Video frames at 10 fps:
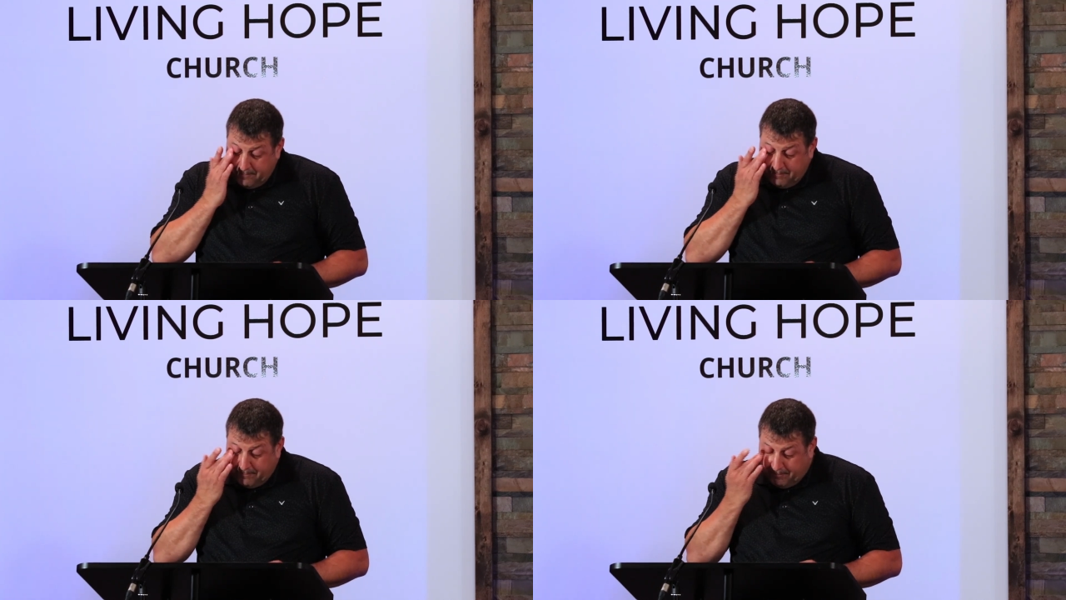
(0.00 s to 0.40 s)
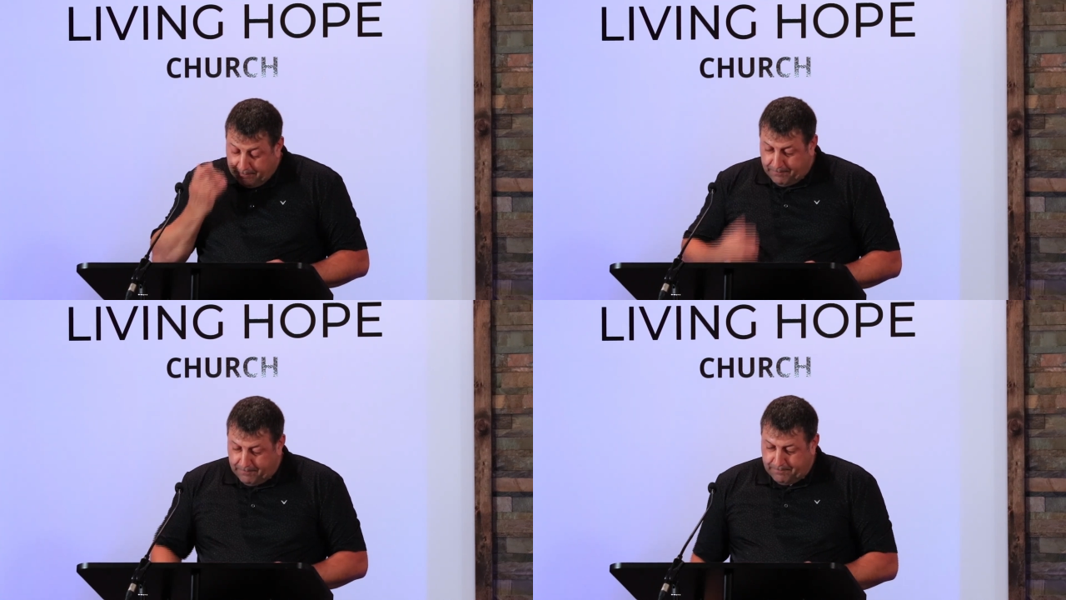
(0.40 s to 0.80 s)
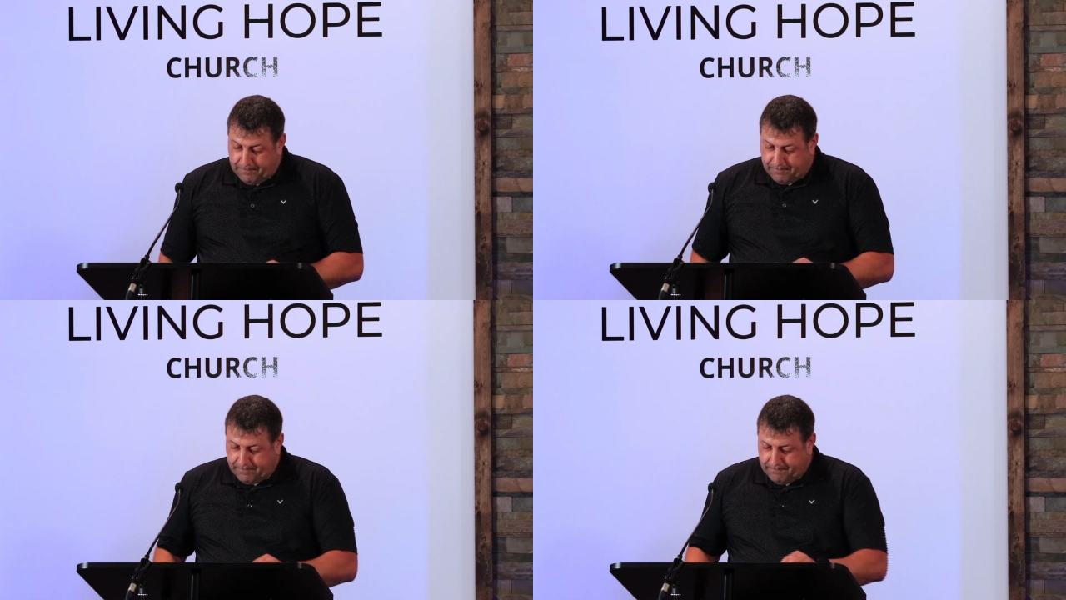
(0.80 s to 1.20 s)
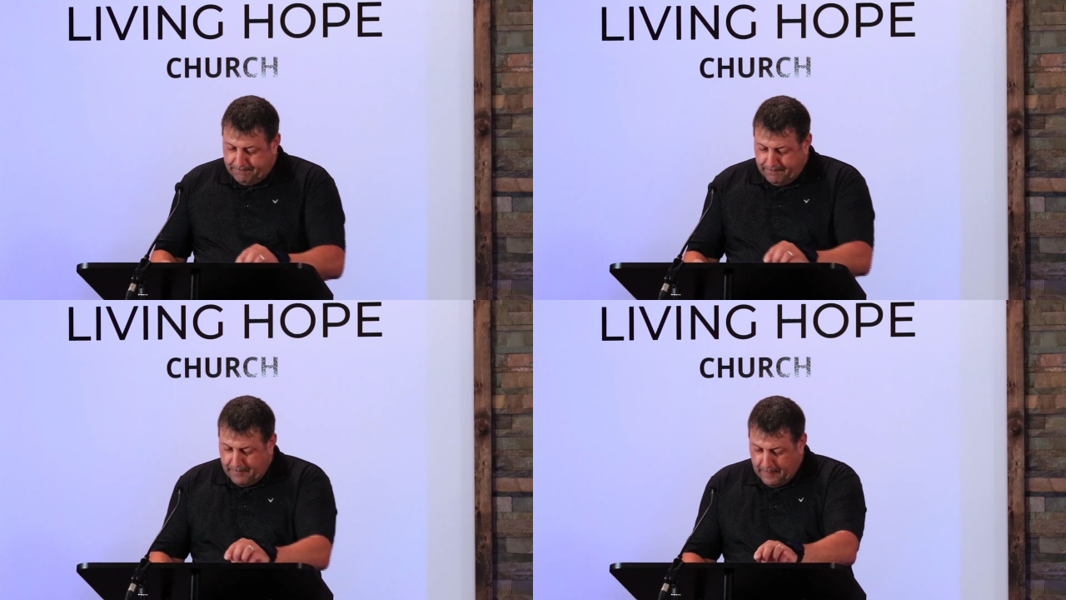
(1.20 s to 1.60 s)

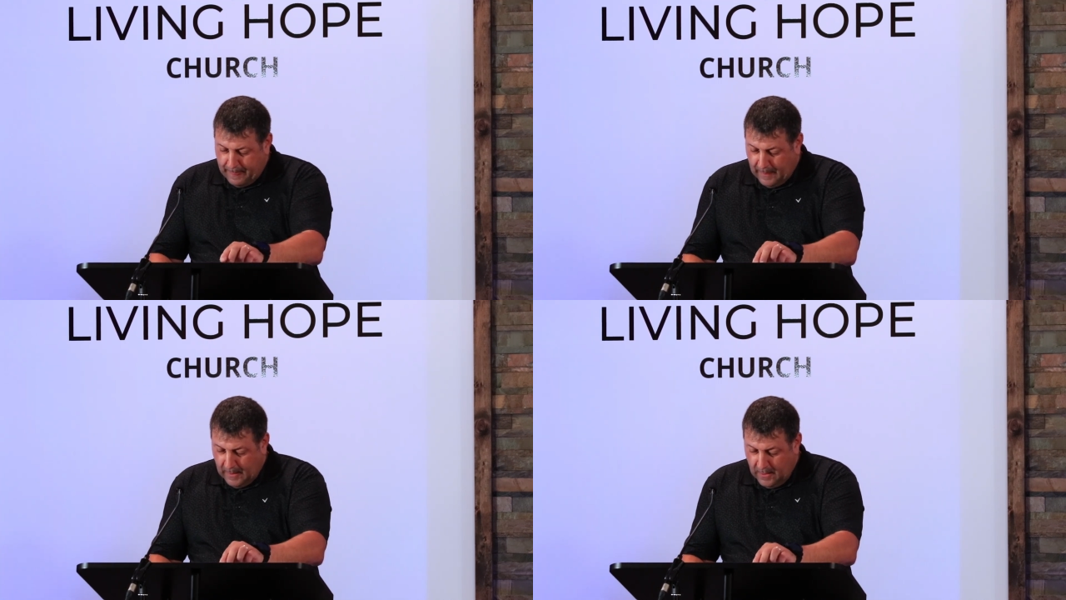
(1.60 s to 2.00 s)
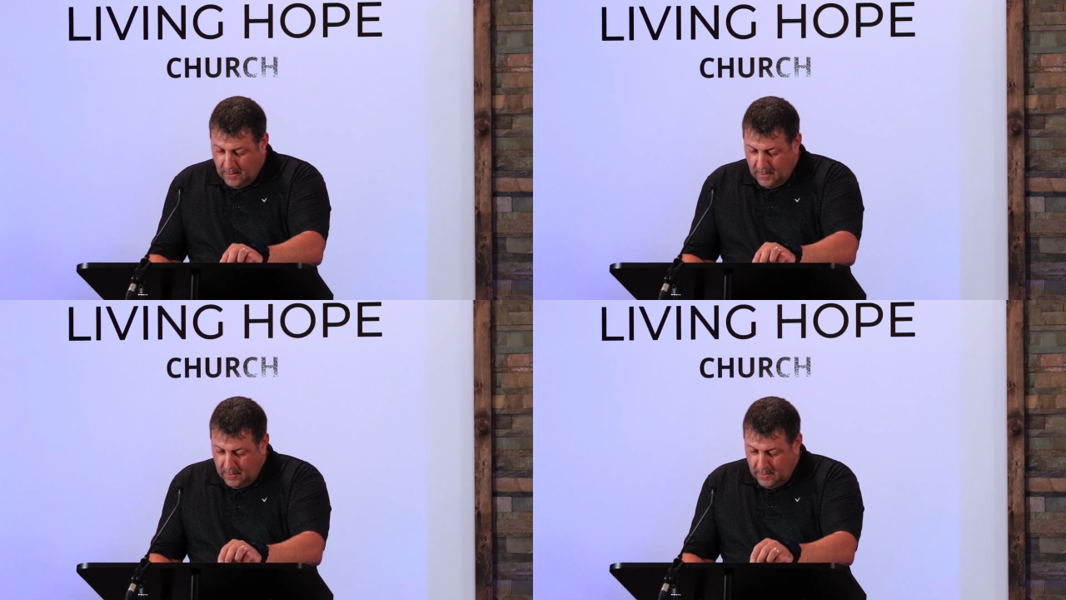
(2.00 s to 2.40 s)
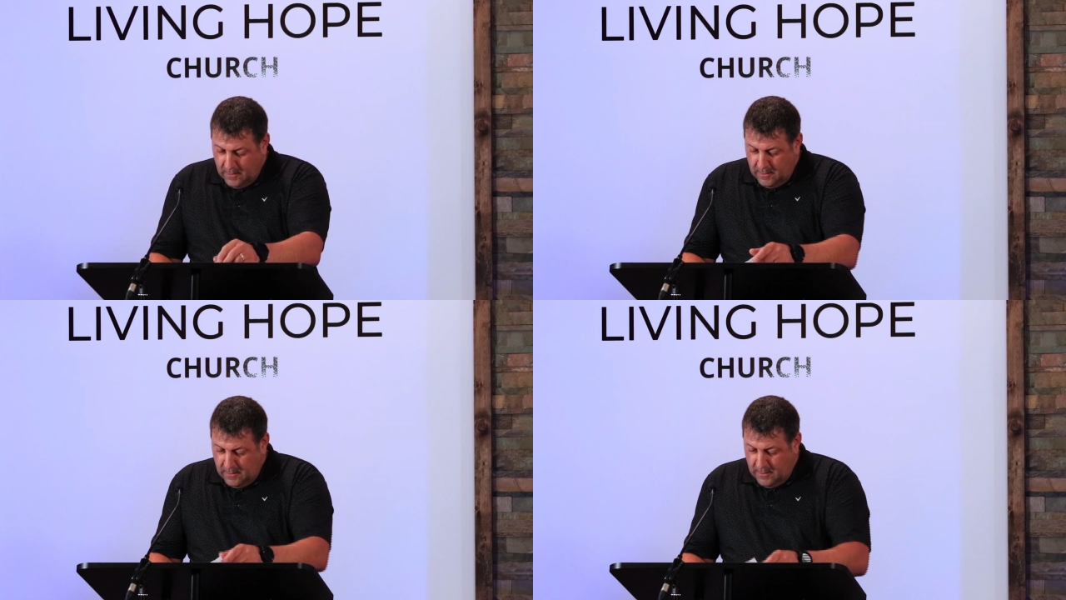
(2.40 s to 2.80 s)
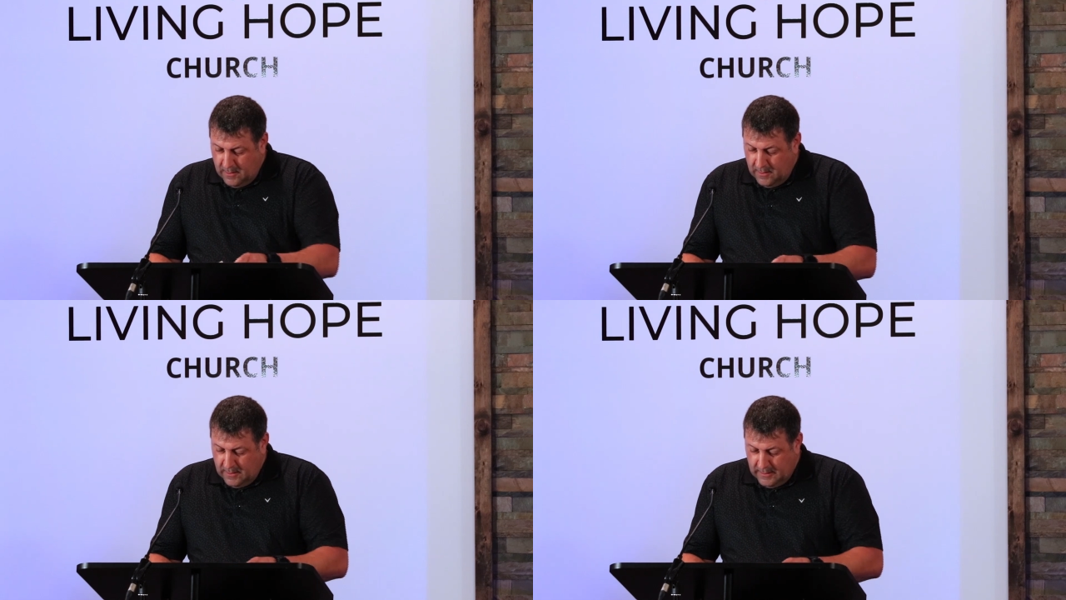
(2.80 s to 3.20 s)

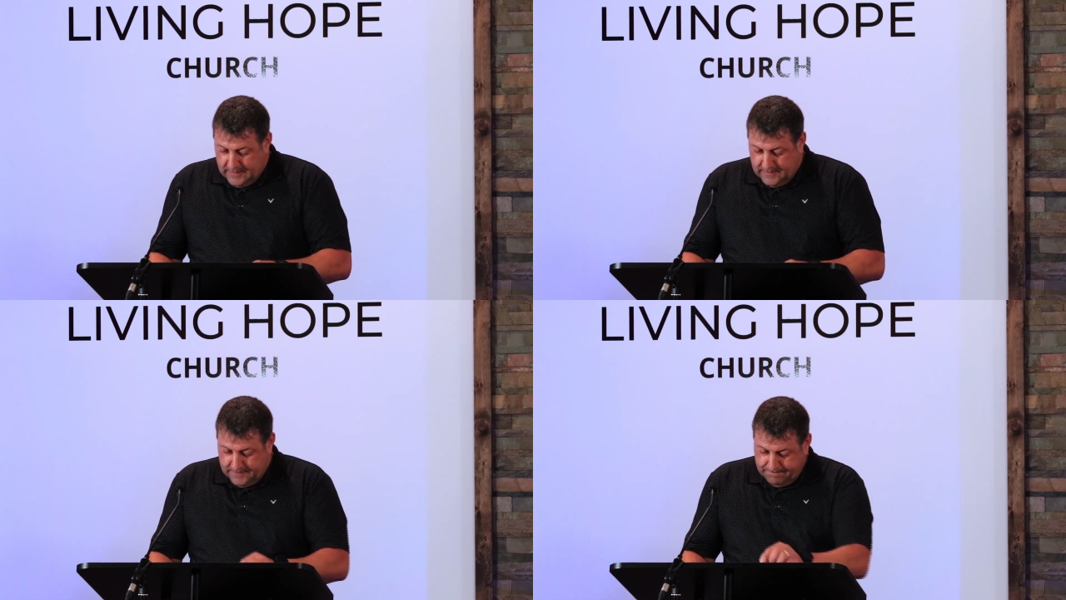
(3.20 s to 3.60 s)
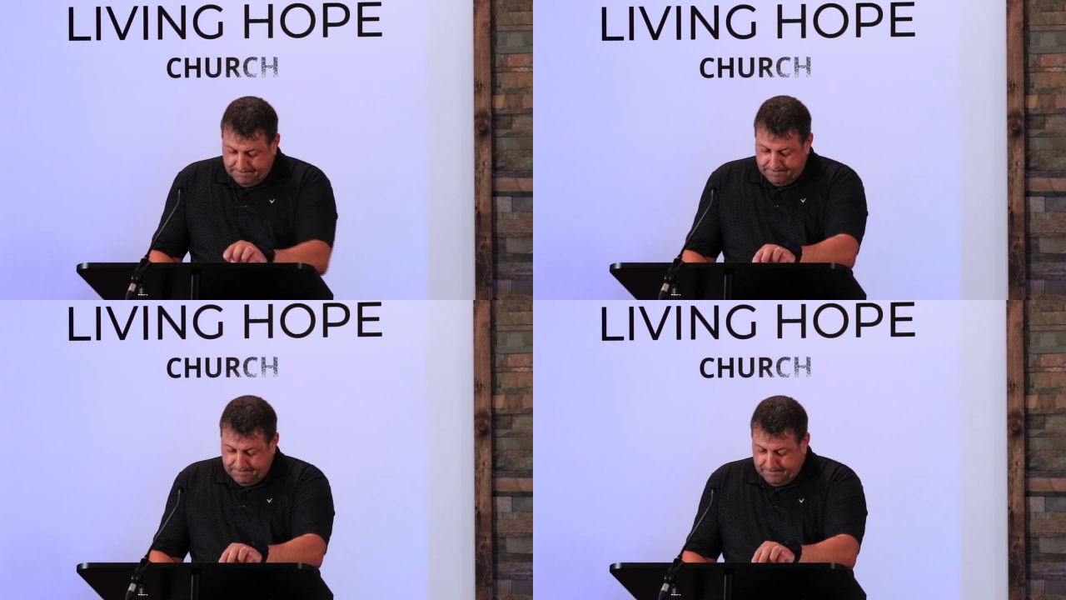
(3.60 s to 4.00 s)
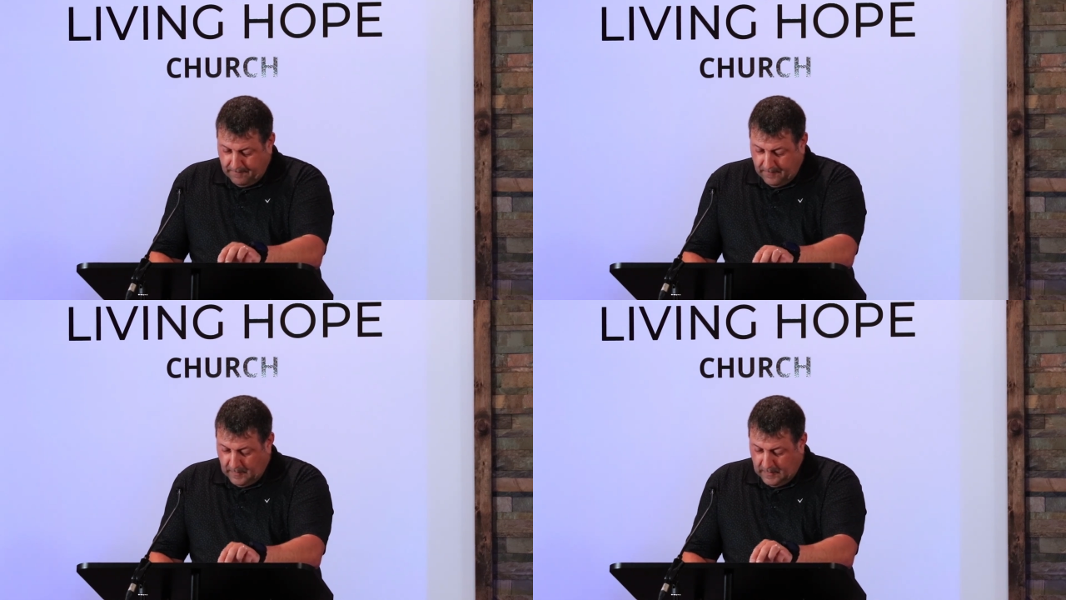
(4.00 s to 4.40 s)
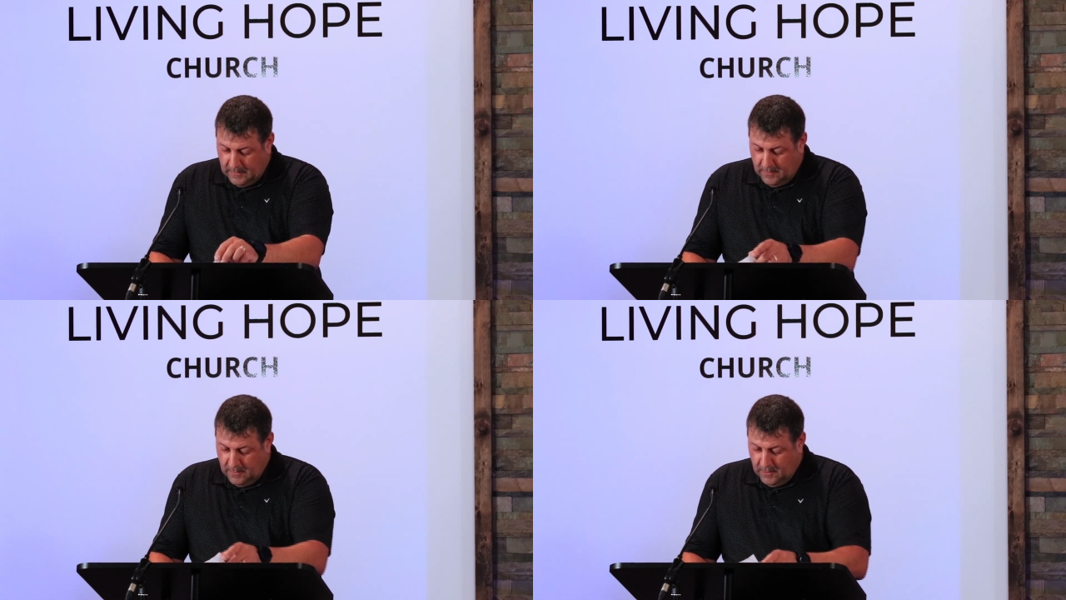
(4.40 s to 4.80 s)
Nobody speaks.